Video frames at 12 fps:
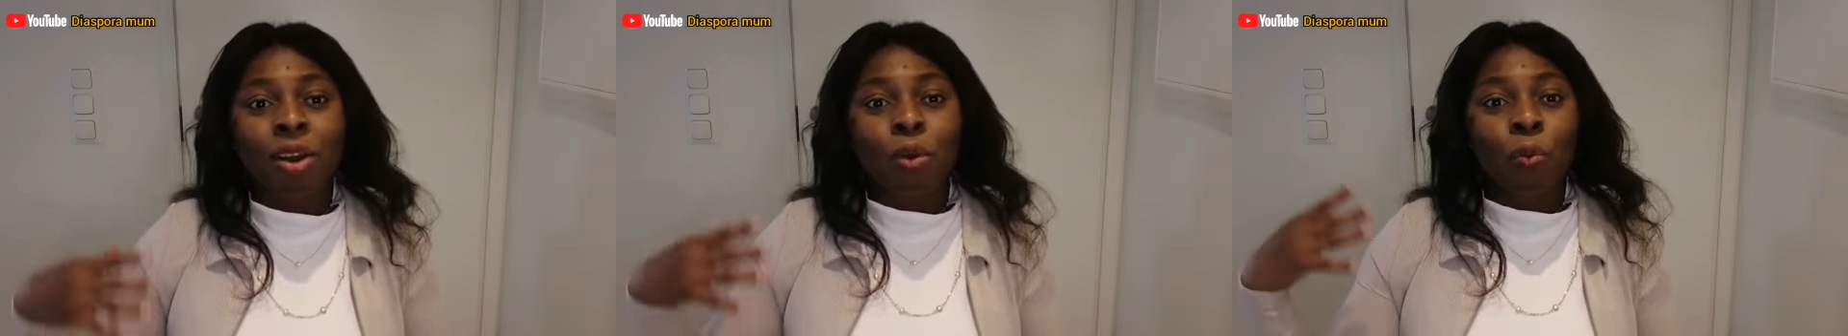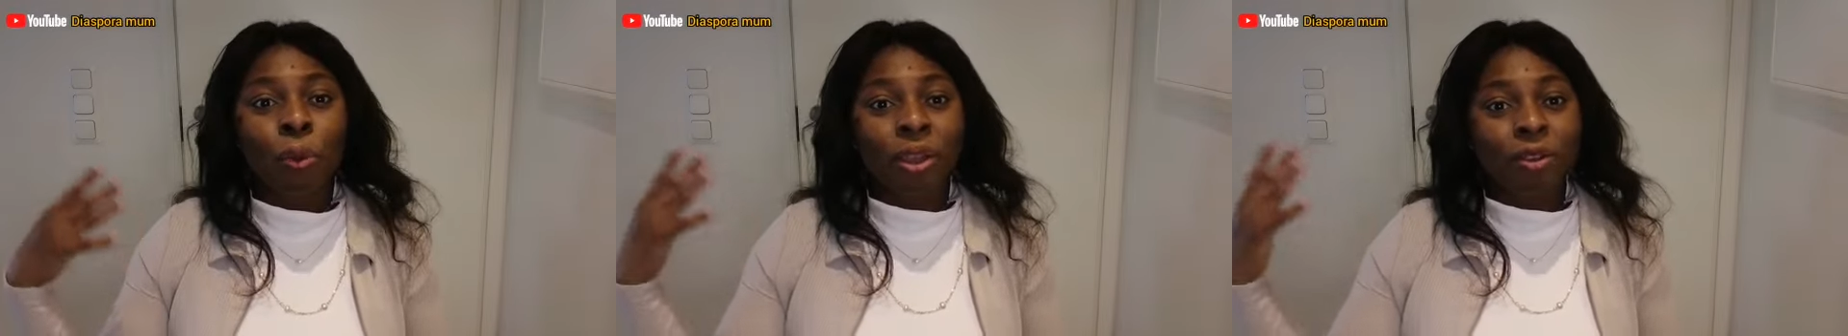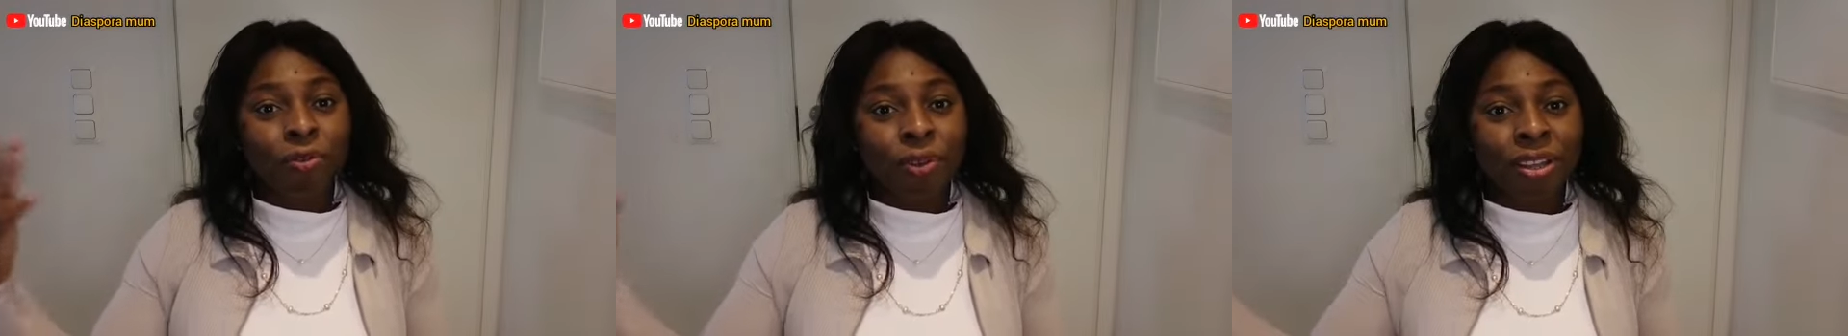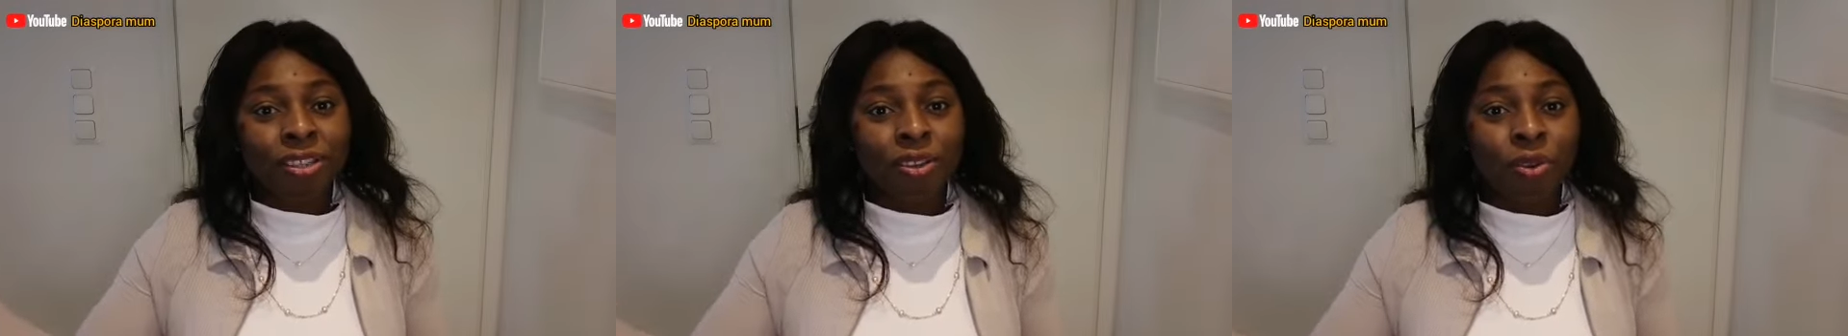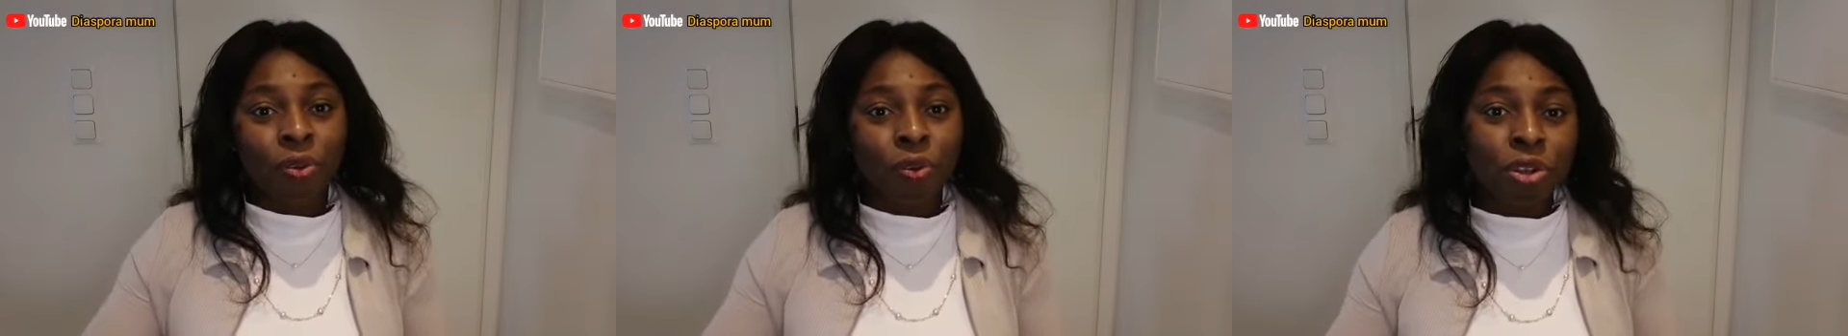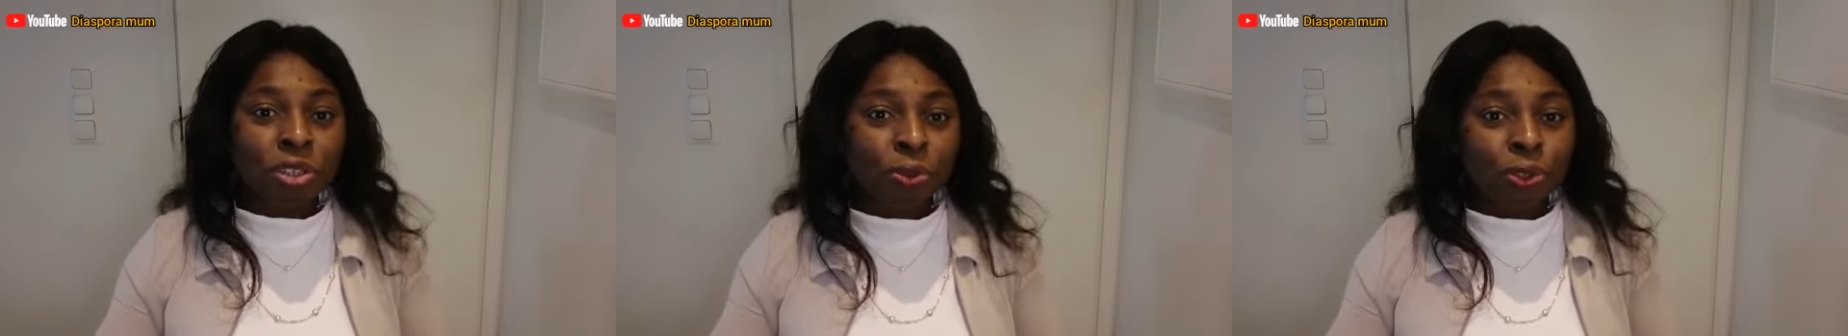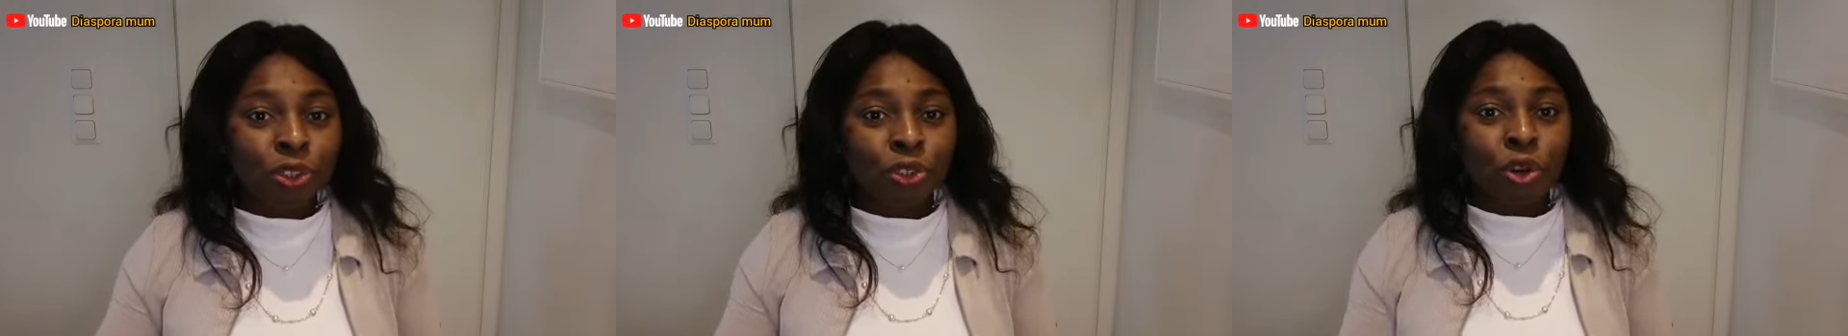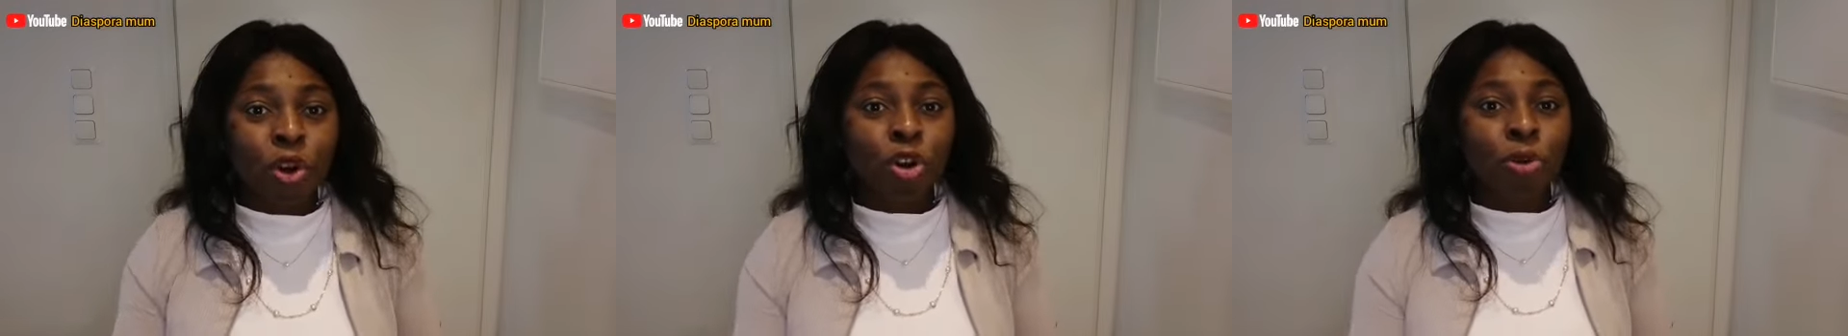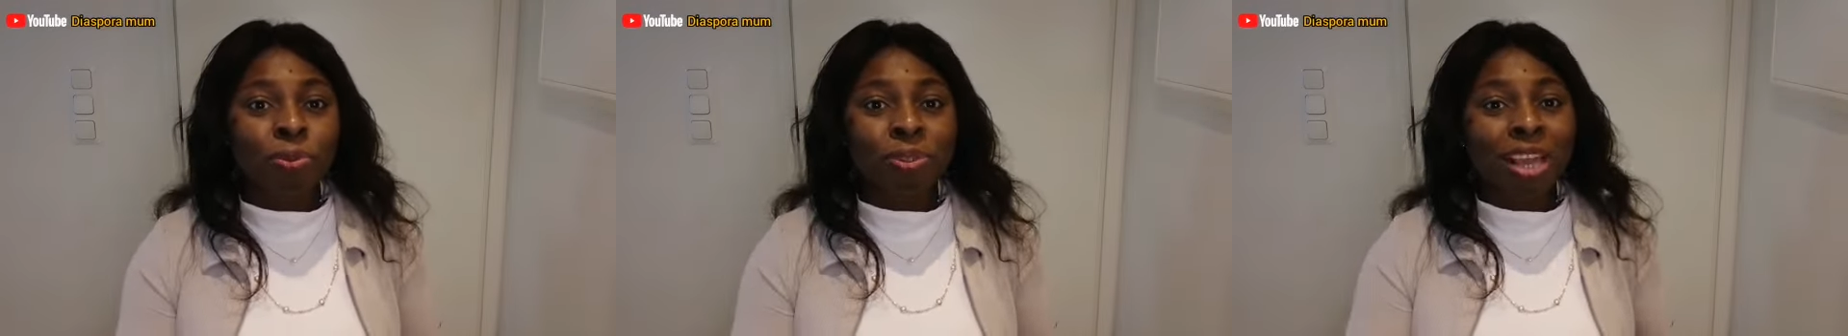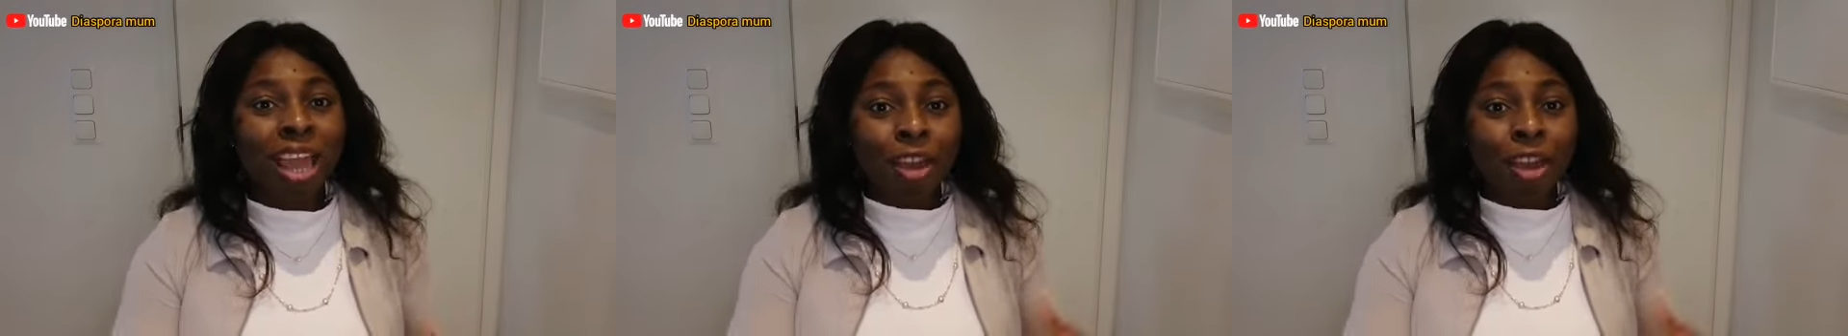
where you find the grocery shops.